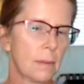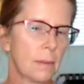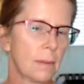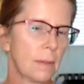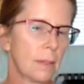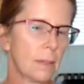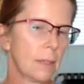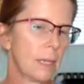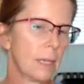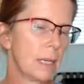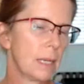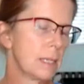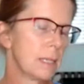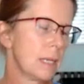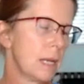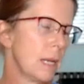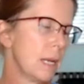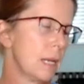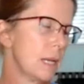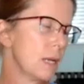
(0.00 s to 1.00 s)
Again,
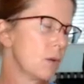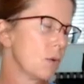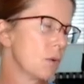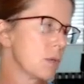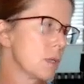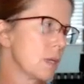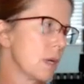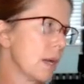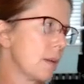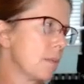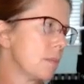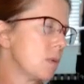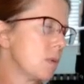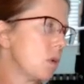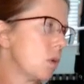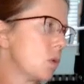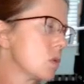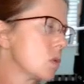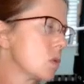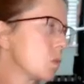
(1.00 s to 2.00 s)
take your time.
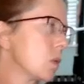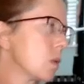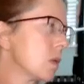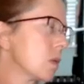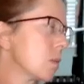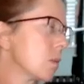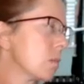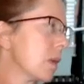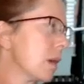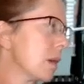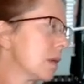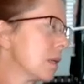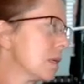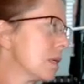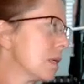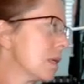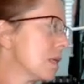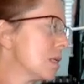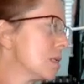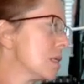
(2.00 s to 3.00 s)
Notice what your body
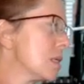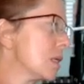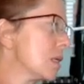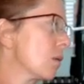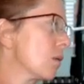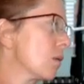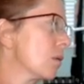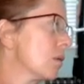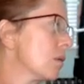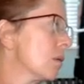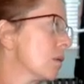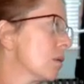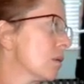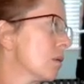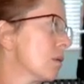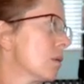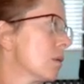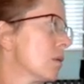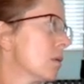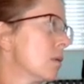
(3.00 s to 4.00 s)
needs here.
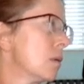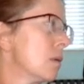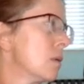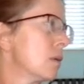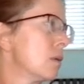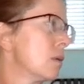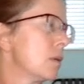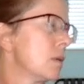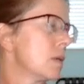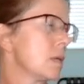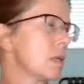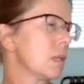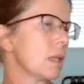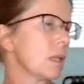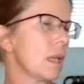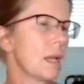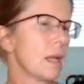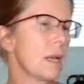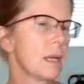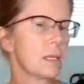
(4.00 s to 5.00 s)
These
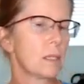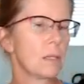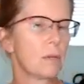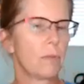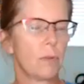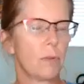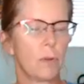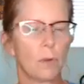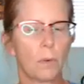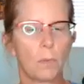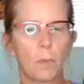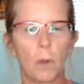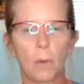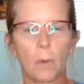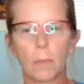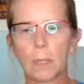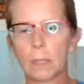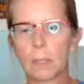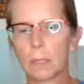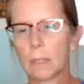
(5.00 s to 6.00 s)
last few
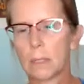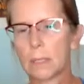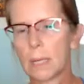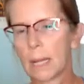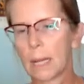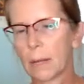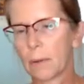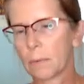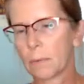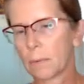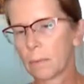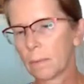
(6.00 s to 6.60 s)
moments down.